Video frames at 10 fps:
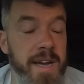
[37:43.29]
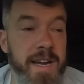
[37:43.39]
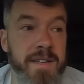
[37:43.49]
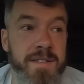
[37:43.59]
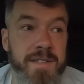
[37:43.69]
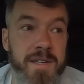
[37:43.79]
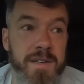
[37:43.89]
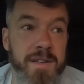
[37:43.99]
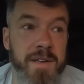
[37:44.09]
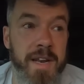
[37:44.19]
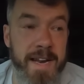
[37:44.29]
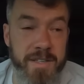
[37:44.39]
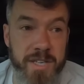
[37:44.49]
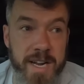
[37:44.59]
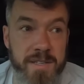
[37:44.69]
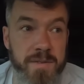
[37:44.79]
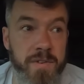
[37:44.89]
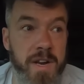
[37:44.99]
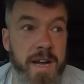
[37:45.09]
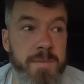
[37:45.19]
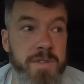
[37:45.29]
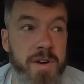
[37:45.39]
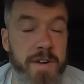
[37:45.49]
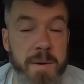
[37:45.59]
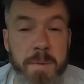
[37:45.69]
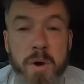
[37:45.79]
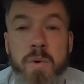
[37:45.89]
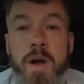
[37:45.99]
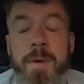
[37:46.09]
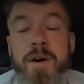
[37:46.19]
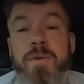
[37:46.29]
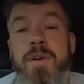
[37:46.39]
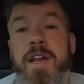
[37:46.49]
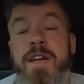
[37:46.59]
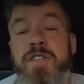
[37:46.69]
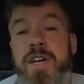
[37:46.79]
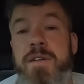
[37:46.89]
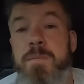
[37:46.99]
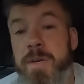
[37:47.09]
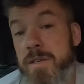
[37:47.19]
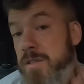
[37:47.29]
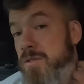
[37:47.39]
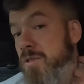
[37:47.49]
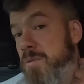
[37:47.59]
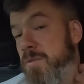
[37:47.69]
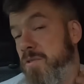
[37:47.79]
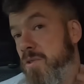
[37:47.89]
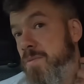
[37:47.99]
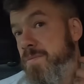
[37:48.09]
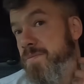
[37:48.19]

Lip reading: and Landshans have collapsed. I've had a pole come out on a Landshan in the Peak District before.